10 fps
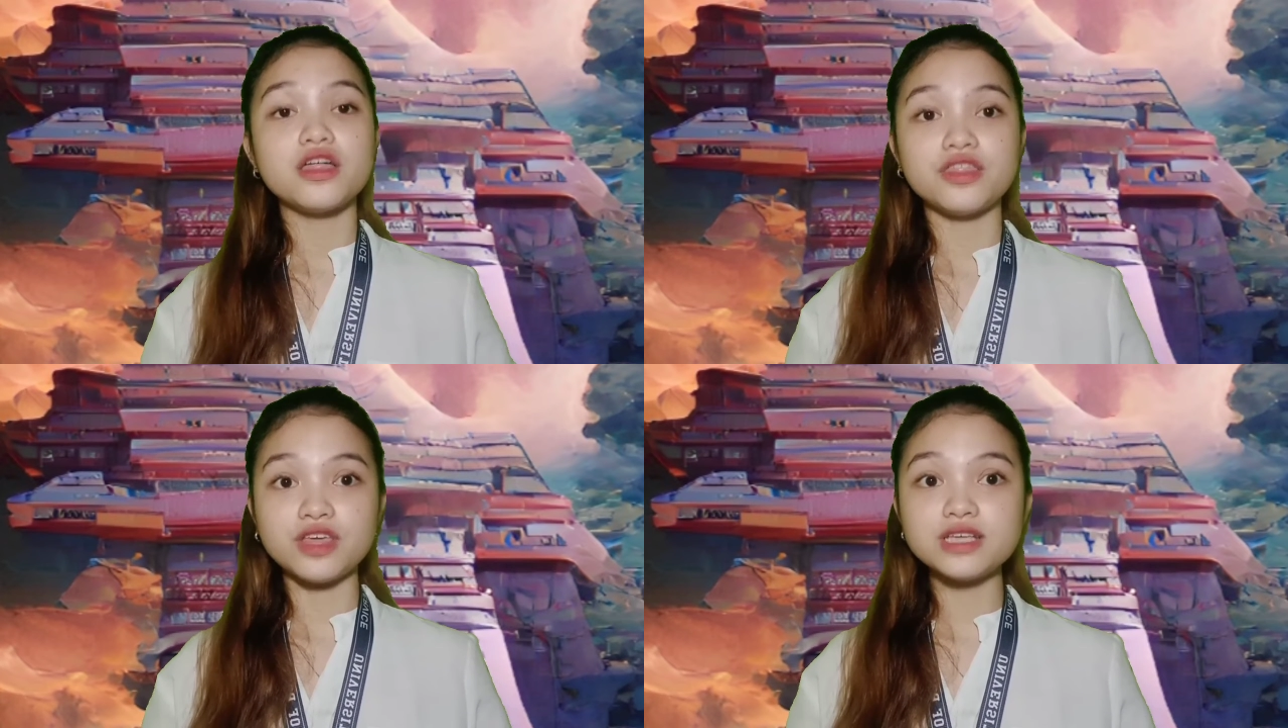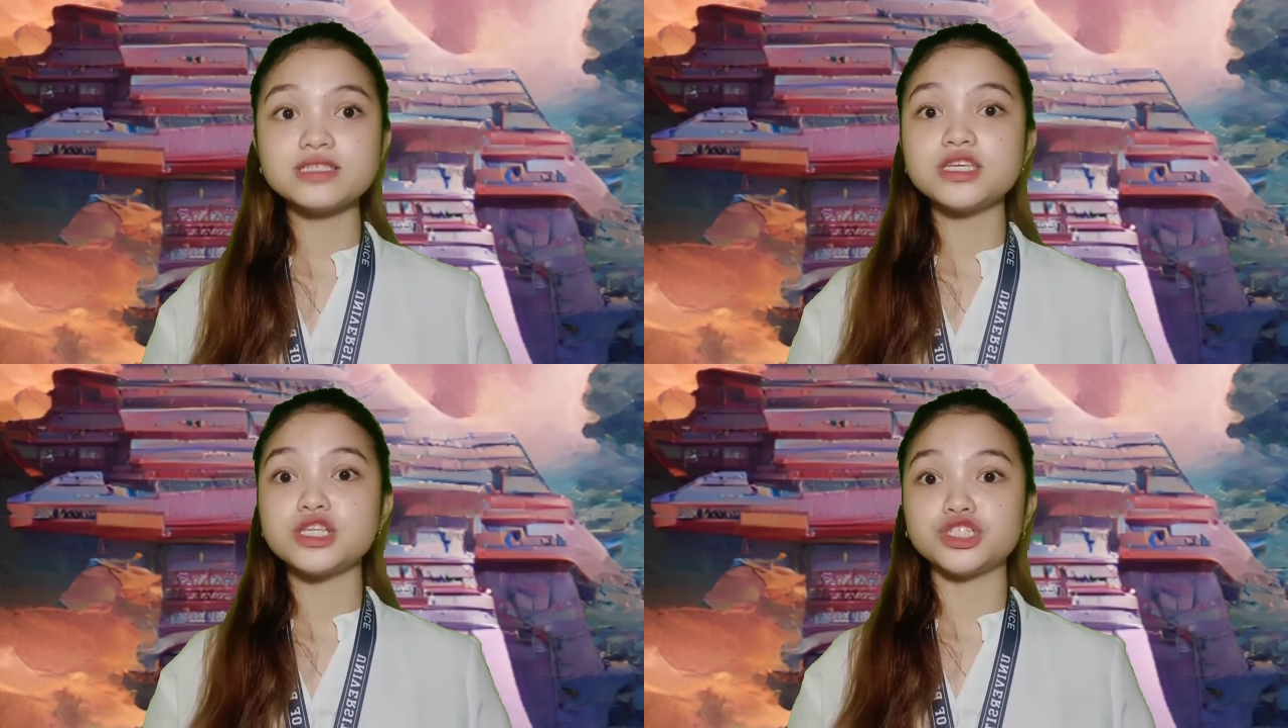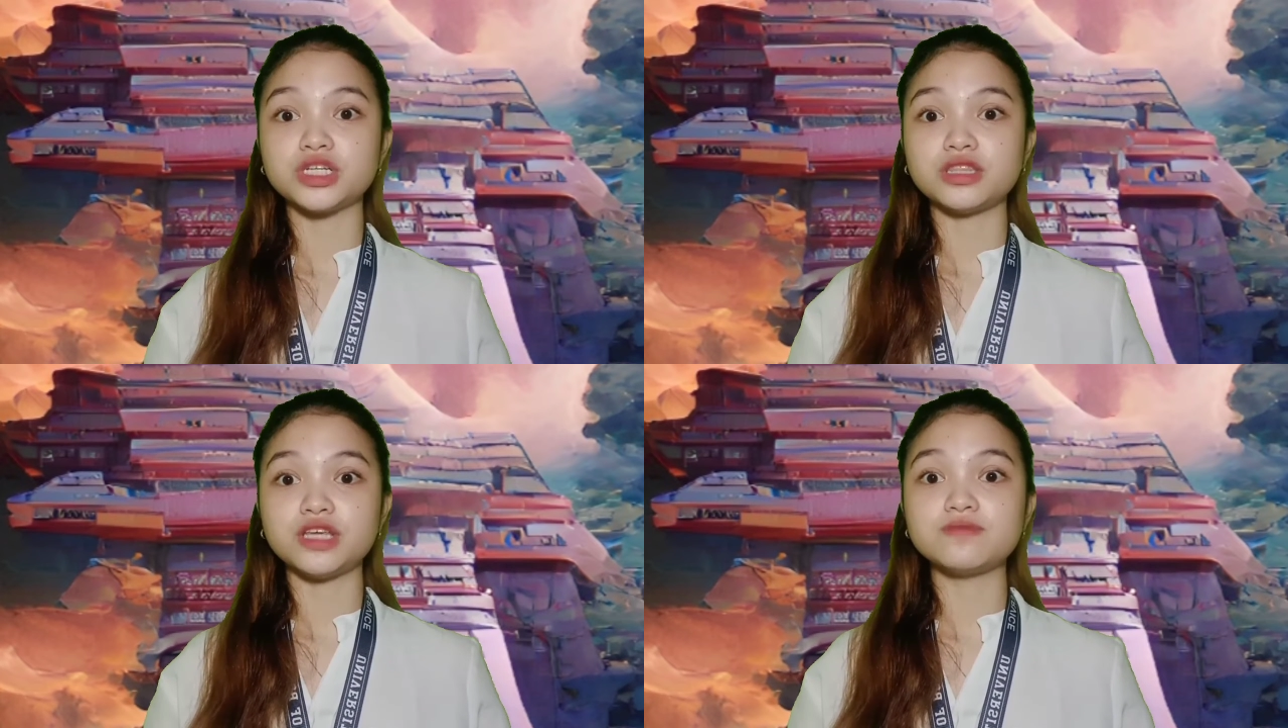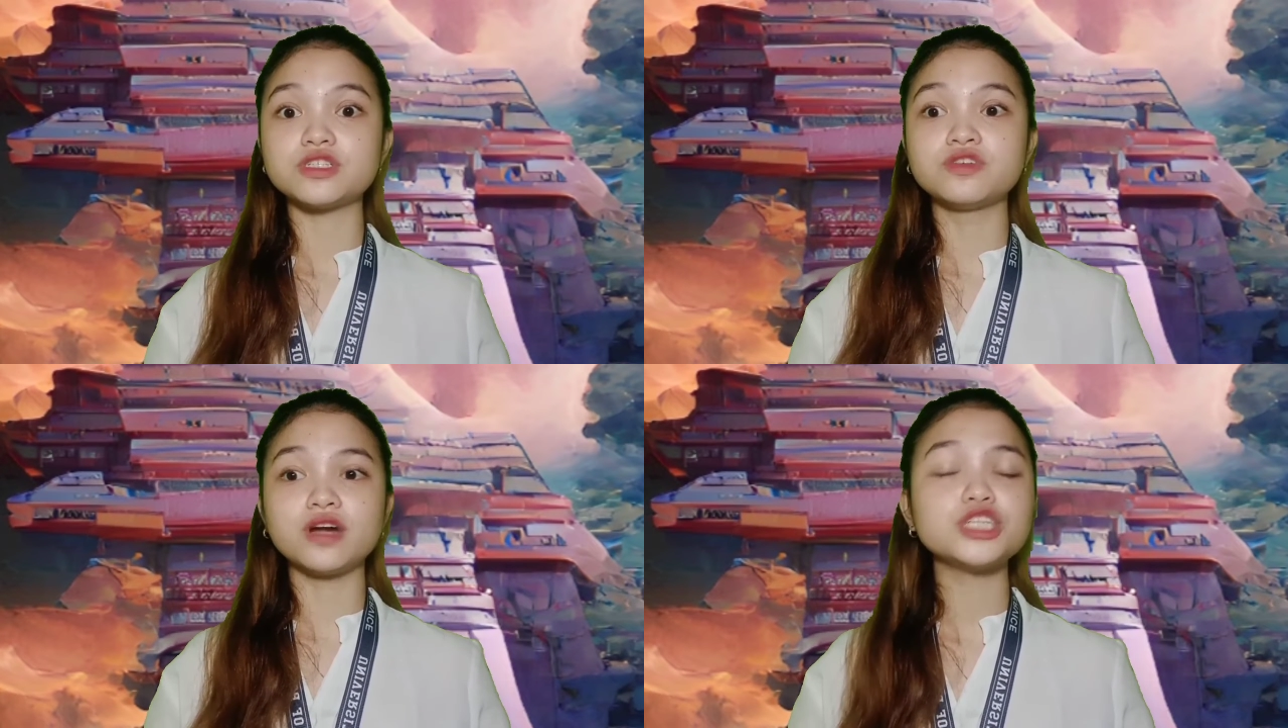These initiatives
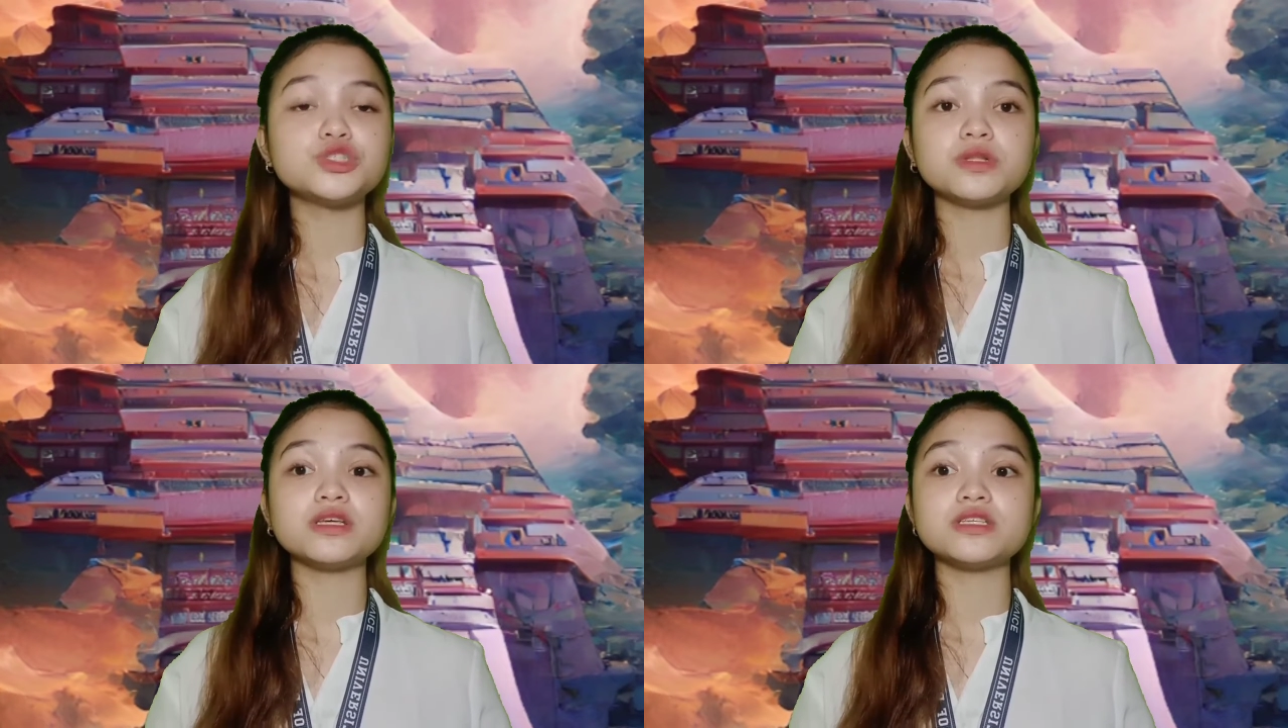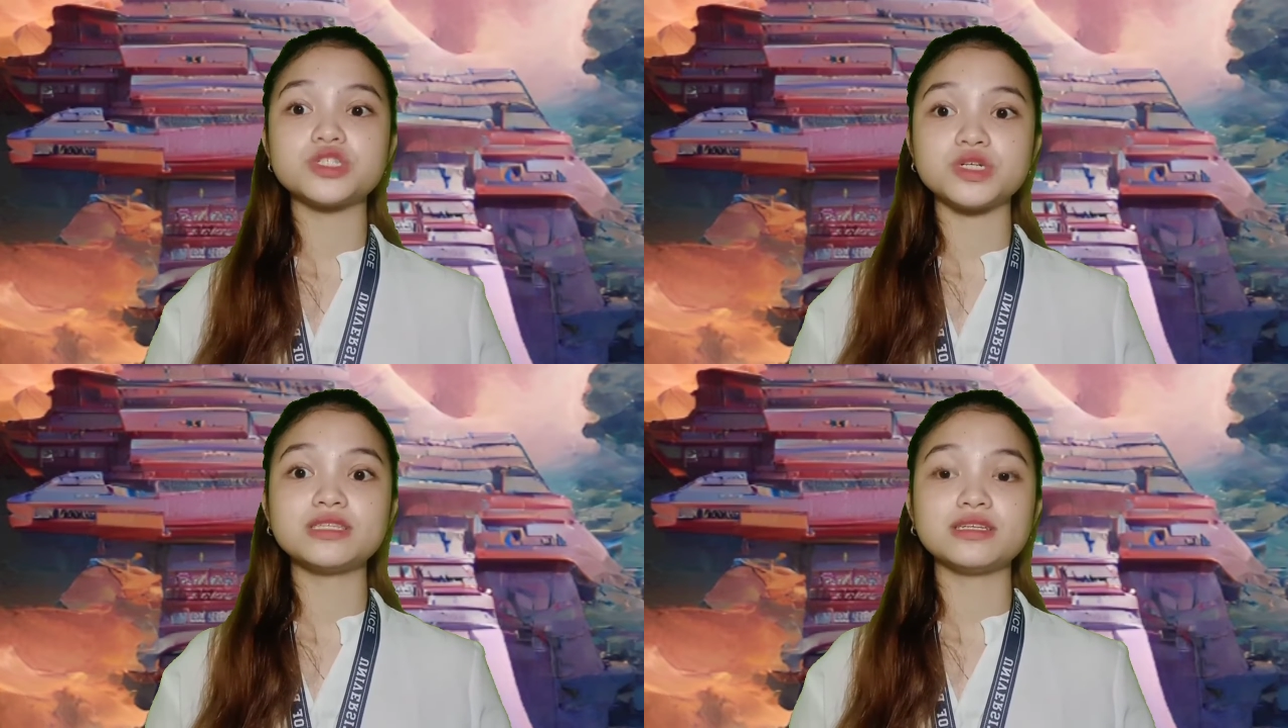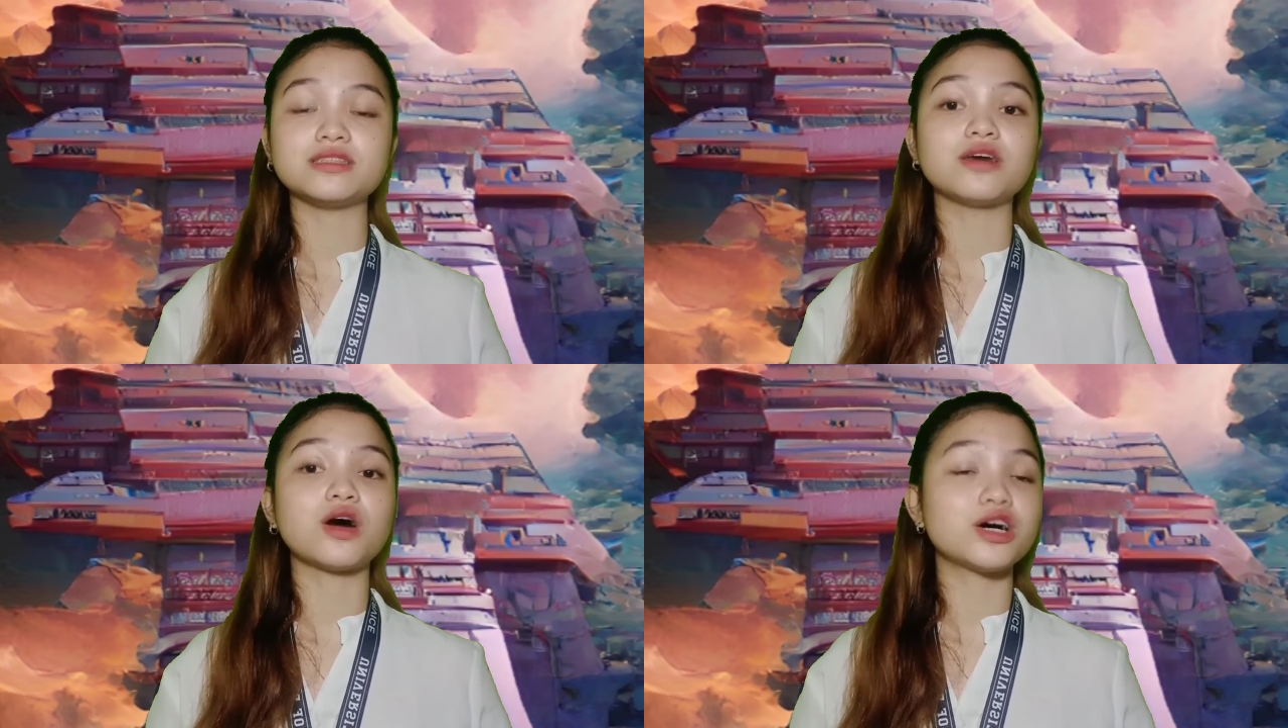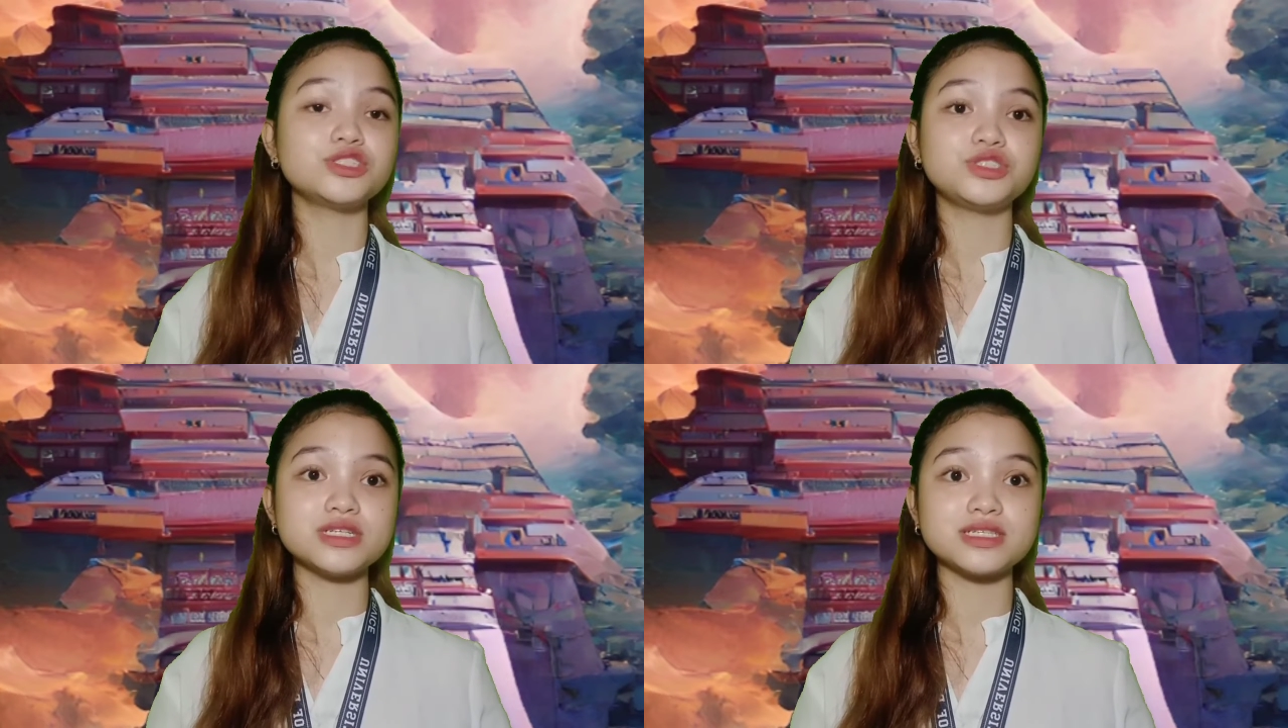gradually strengthened the
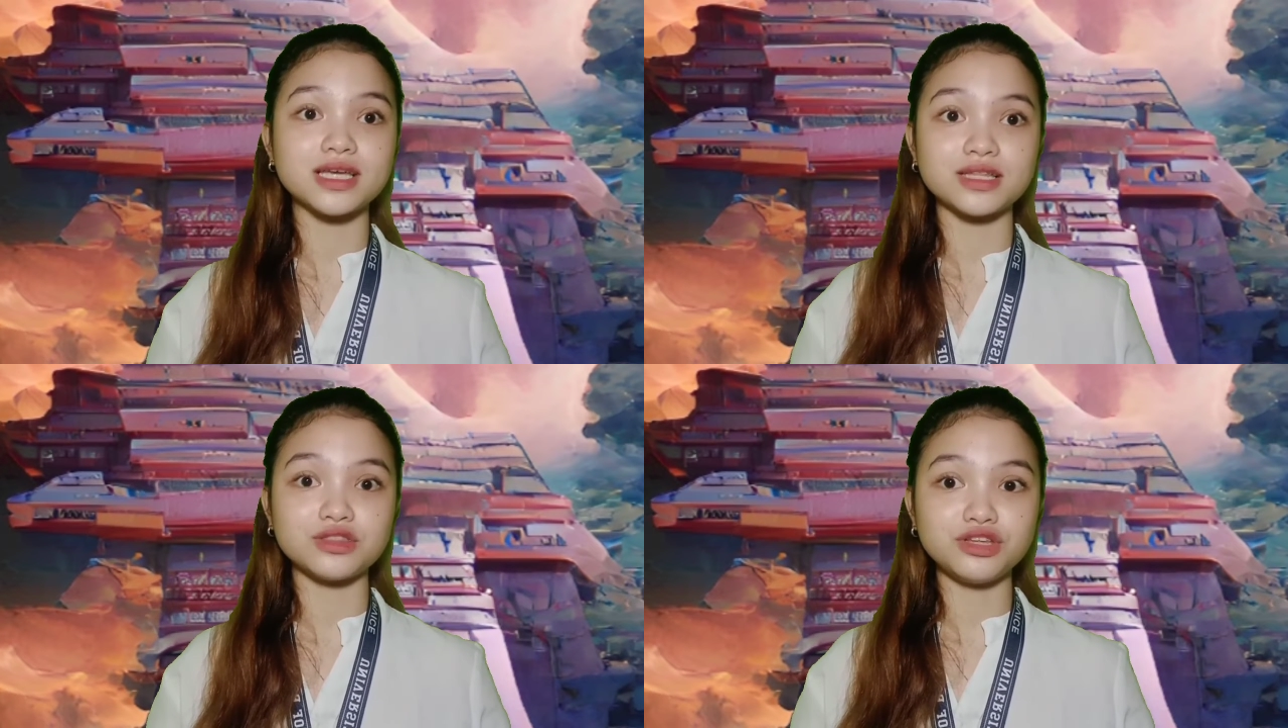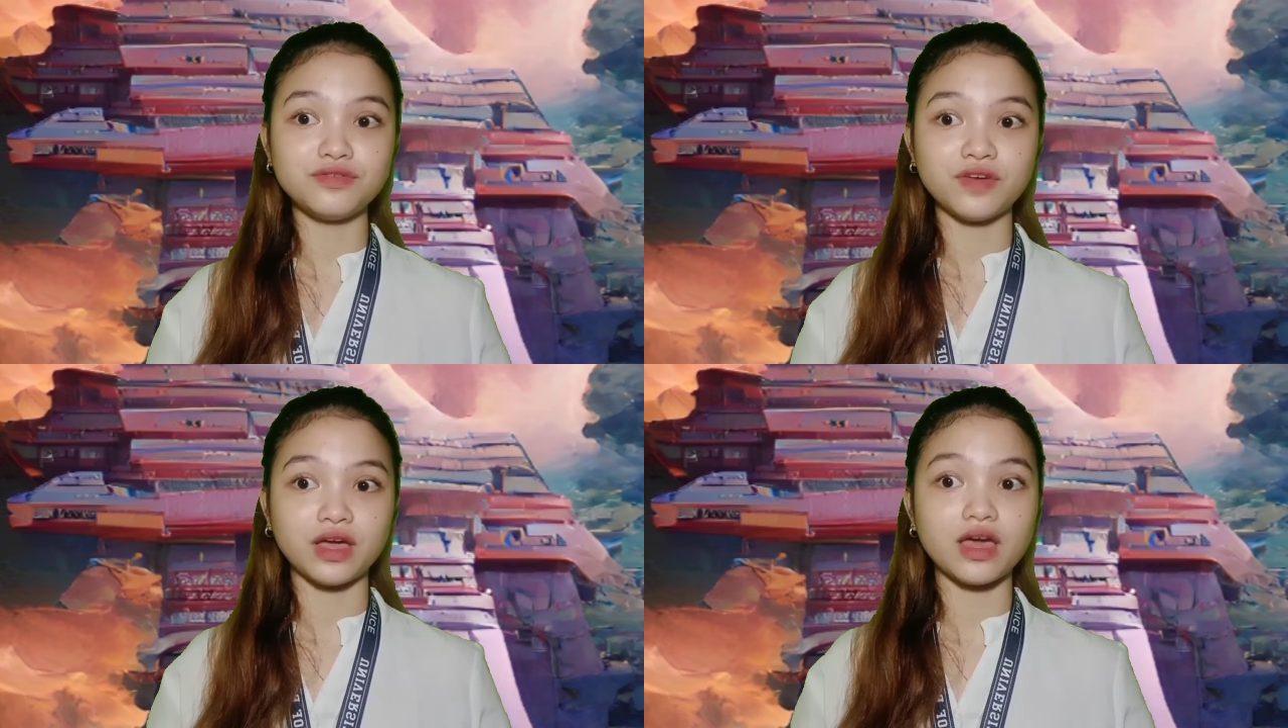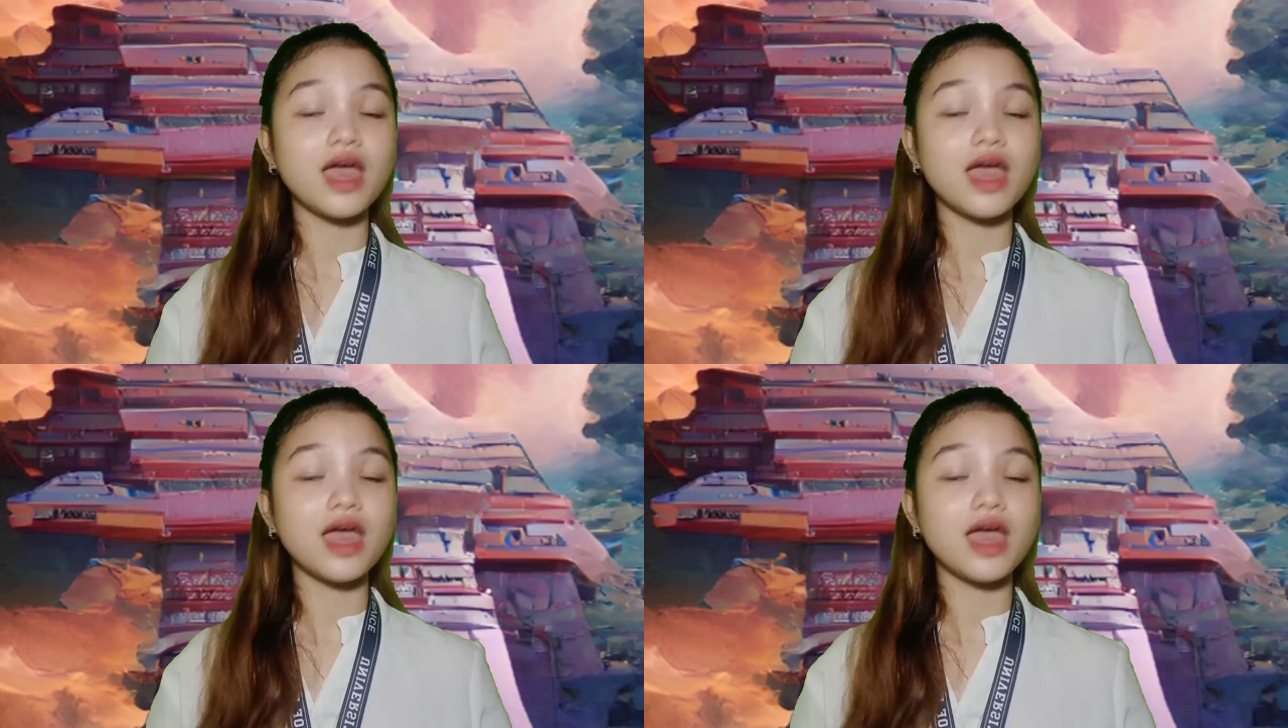country's scientific